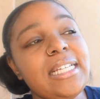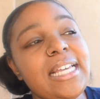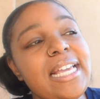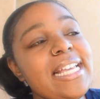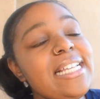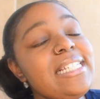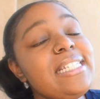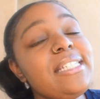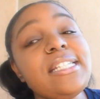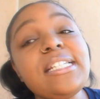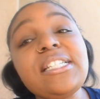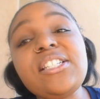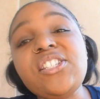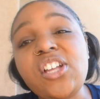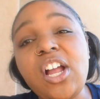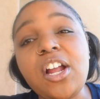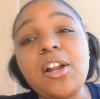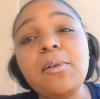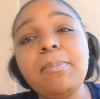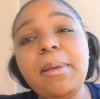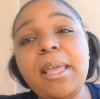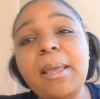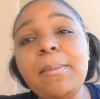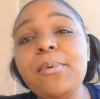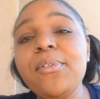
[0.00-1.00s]
it's just
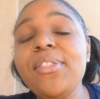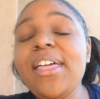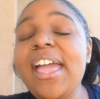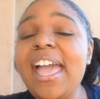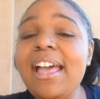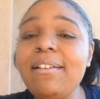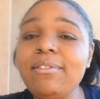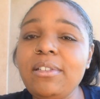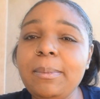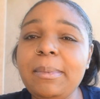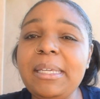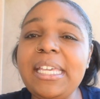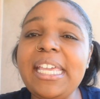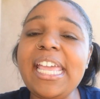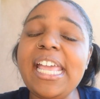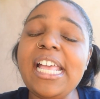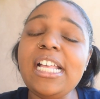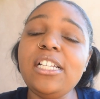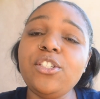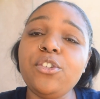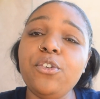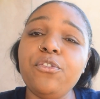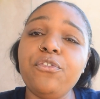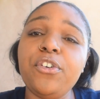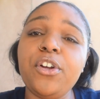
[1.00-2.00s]
certain people that have to be
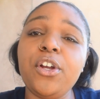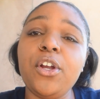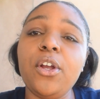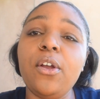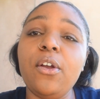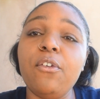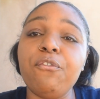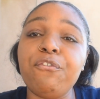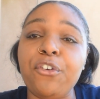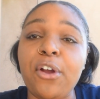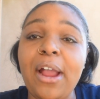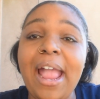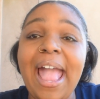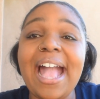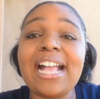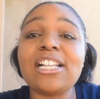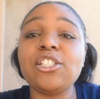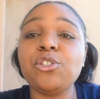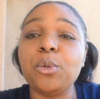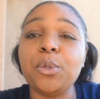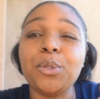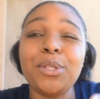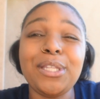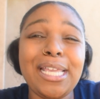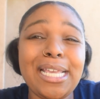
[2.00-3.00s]
canceled for
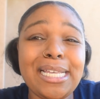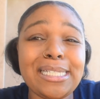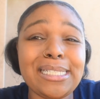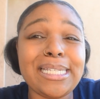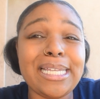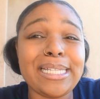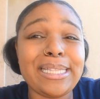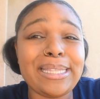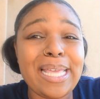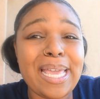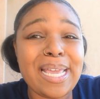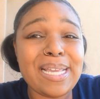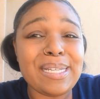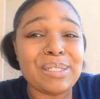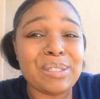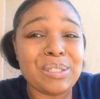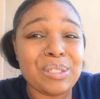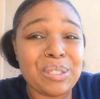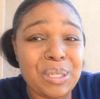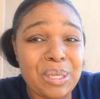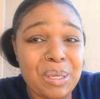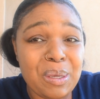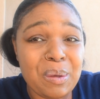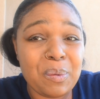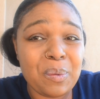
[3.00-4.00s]
actual things that they
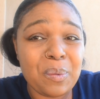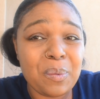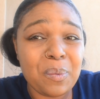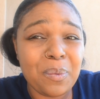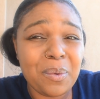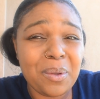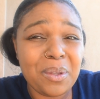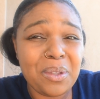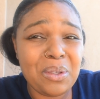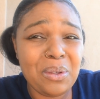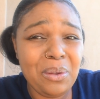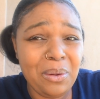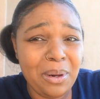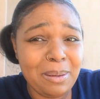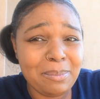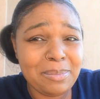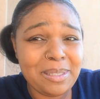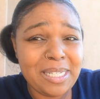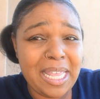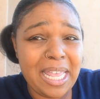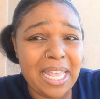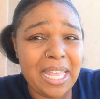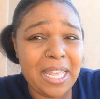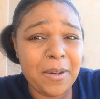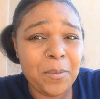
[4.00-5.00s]
do. You know what I'm
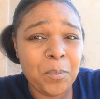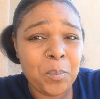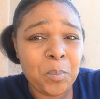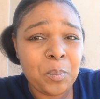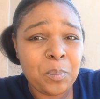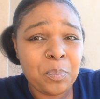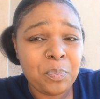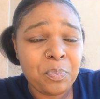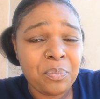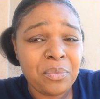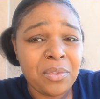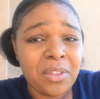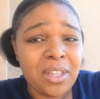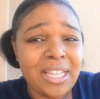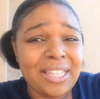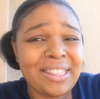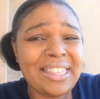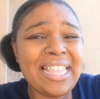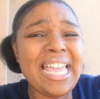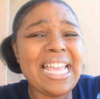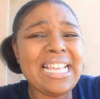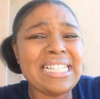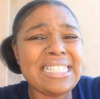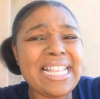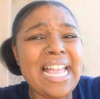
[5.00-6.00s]
saying?
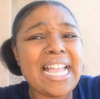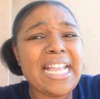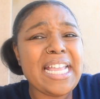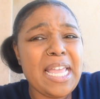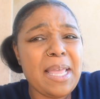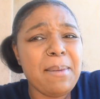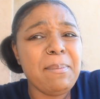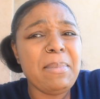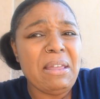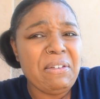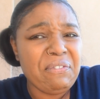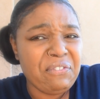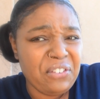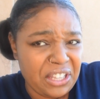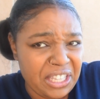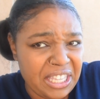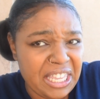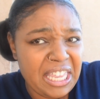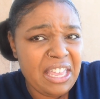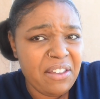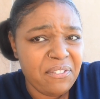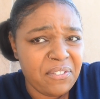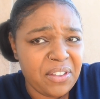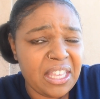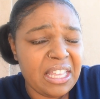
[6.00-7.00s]
Things that can be
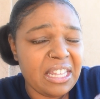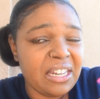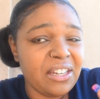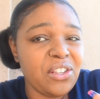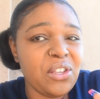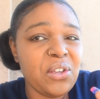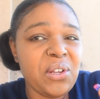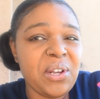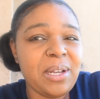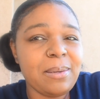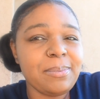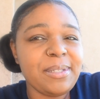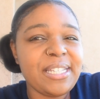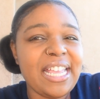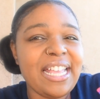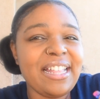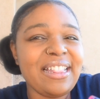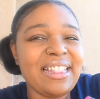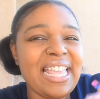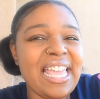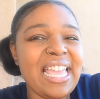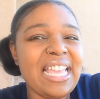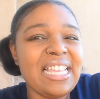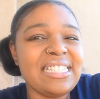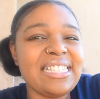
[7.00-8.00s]
forgiven. You know what I'm saying?
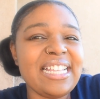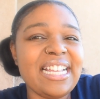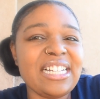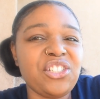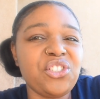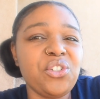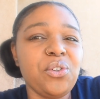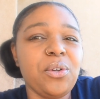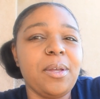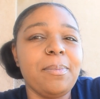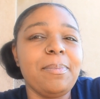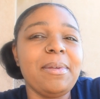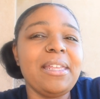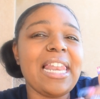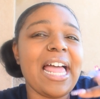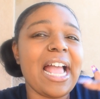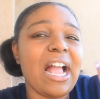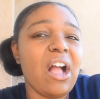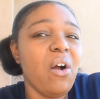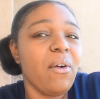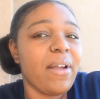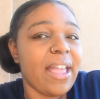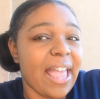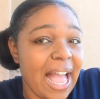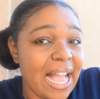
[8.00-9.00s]
Things that you could be
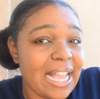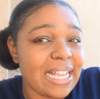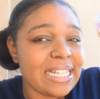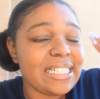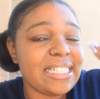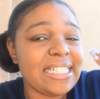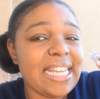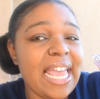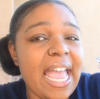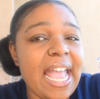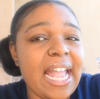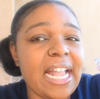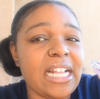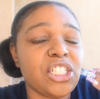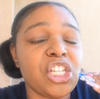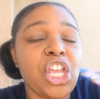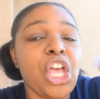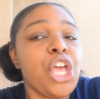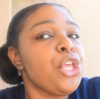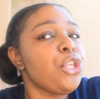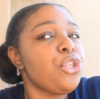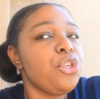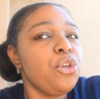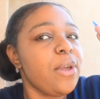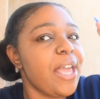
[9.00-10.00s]
like, okay, I could change.
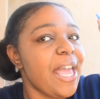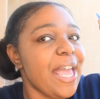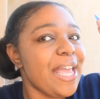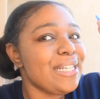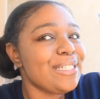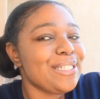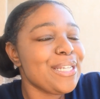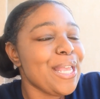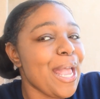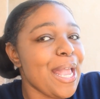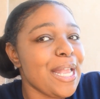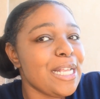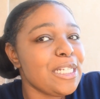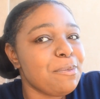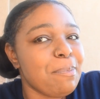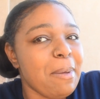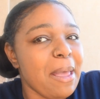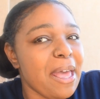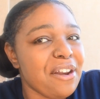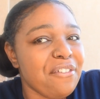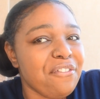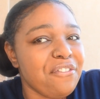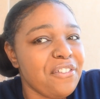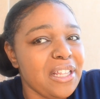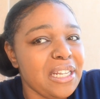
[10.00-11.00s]
You can't change
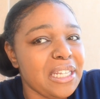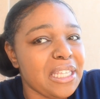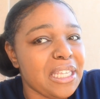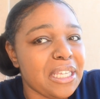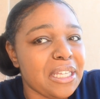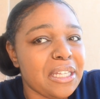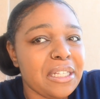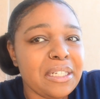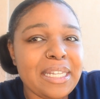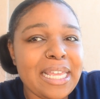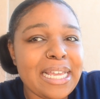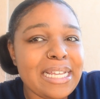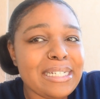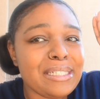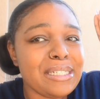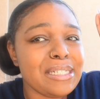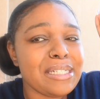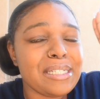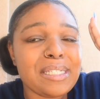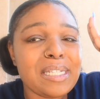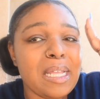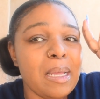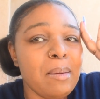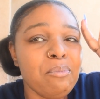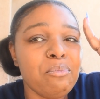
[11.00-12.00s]
pedophilia. That's
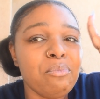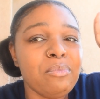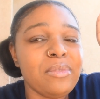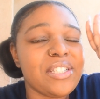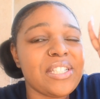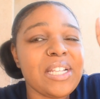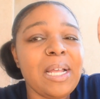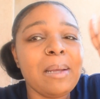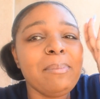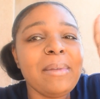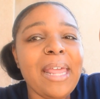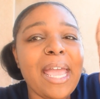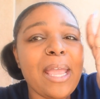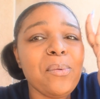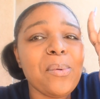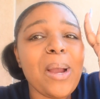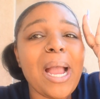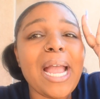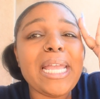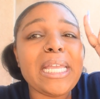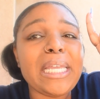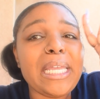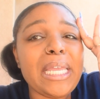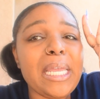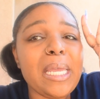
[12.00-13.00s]
just something
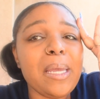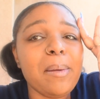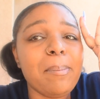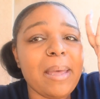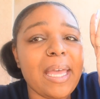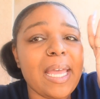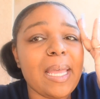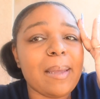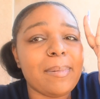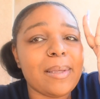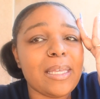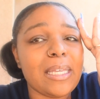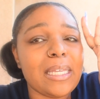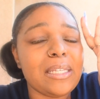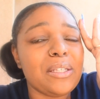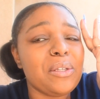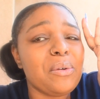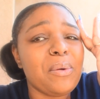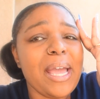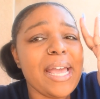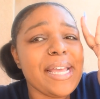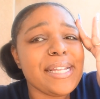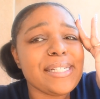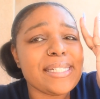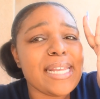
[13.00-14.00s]
right here, baby. You
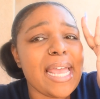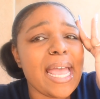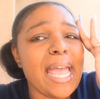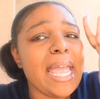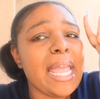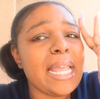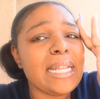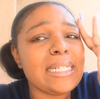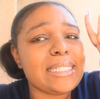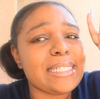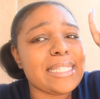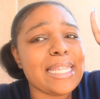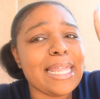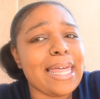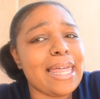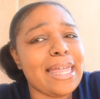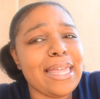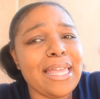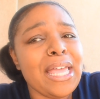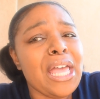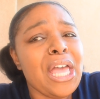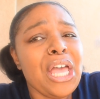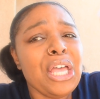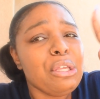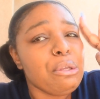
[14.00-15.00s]
can't change
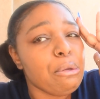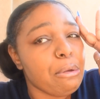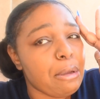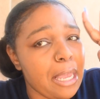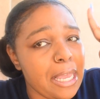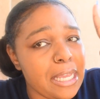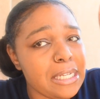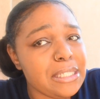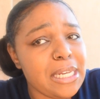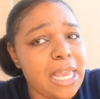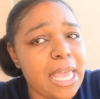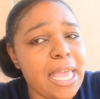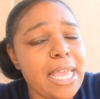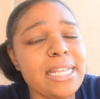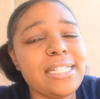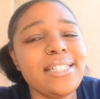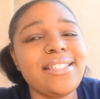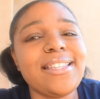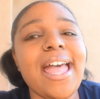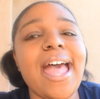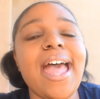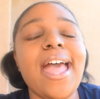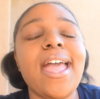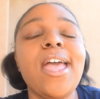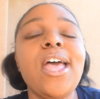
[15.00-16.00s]
it. You can't change
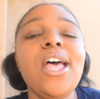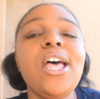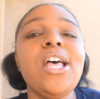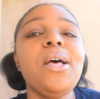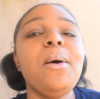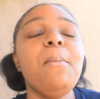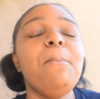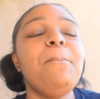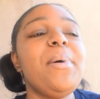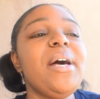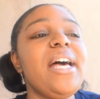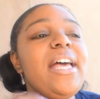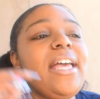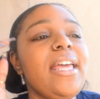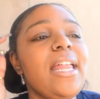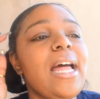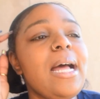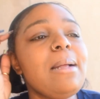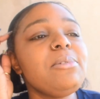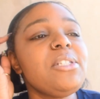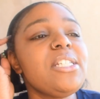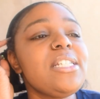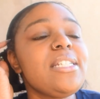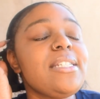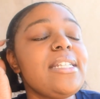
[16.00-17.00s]
that. But
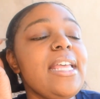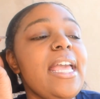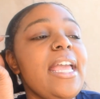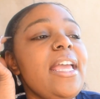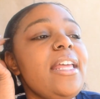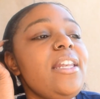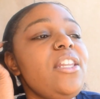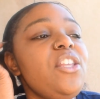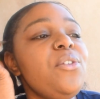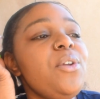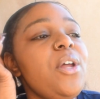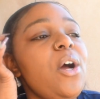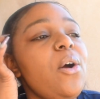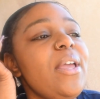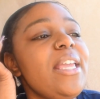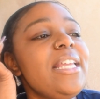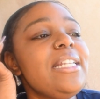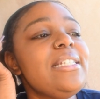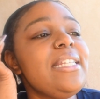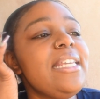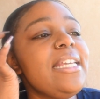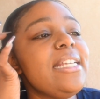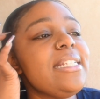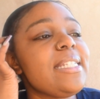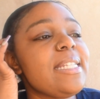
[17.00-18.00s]
I'm just saying, you know, he
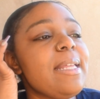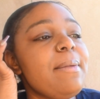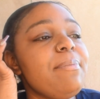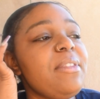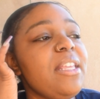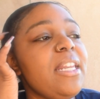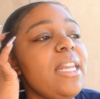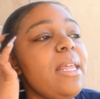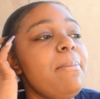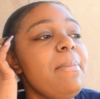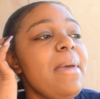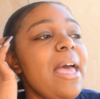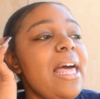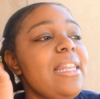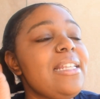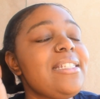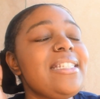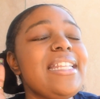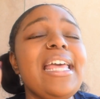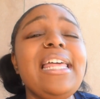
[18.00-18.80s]
did something in malice.